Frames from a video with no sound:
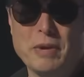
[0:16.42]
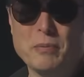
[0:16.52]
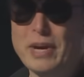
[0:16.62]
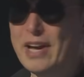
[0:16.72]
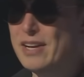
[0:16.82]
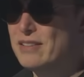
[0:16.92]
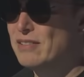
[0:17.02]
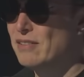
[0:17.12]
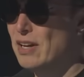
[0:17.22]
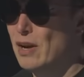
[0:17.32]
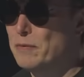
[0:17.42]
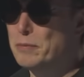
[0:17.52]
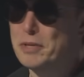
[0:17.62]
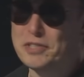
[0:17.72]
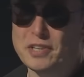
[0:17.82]
maybe we had
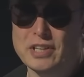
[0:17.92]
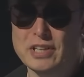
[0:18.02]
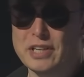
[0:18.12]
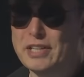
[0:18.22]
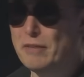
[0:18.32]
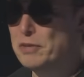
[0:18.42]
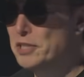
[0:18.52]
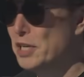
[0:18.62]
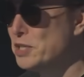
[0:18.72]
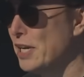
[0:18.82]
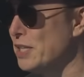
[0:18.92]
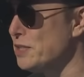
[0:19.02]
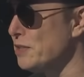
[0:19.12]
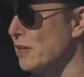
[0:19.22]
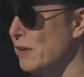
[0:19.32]
optimistically a 10%
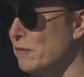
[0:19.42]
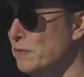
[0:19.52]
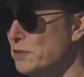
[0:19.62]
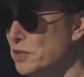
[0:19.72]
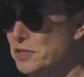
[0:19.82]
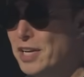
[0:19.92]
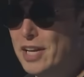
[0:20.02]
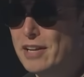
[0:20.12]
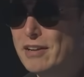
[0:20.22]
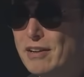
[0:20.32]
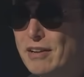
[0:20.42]
chance of succeeding.